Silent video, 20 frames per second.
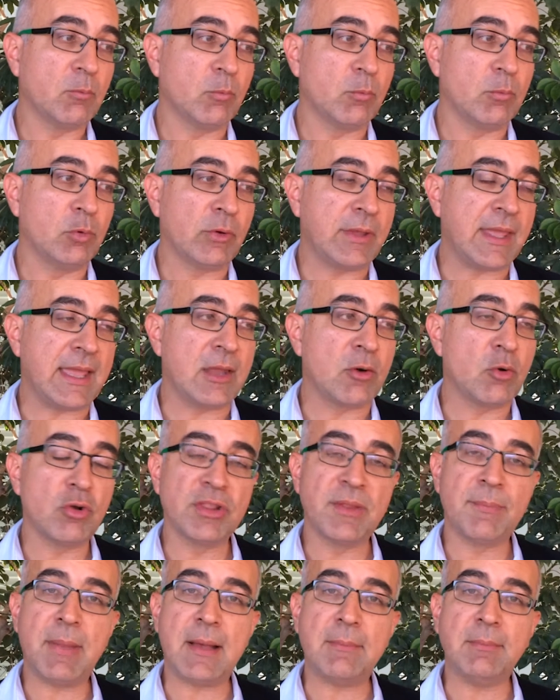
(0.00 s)
looking at all
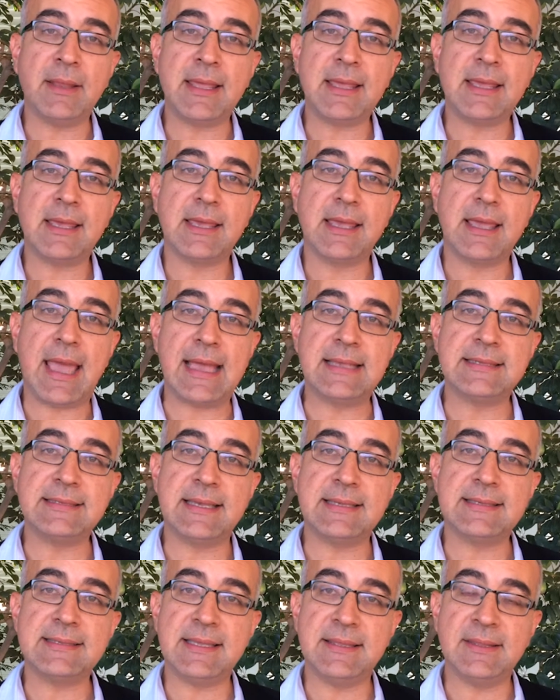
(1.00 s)
the public
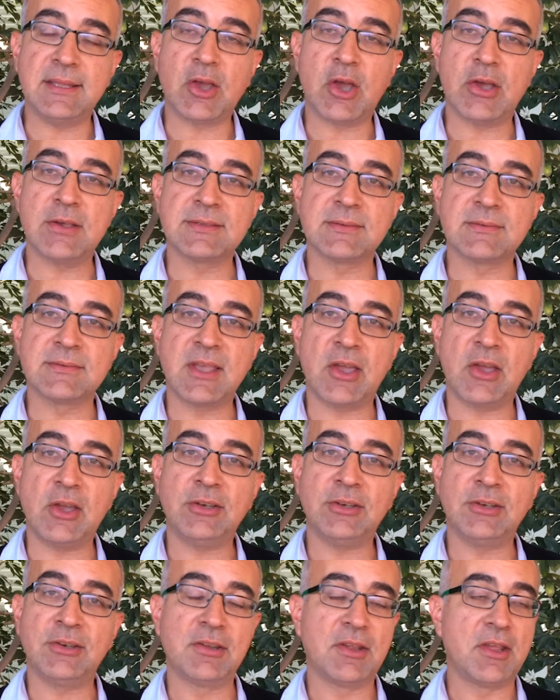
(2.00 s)
assets in the coastal zone,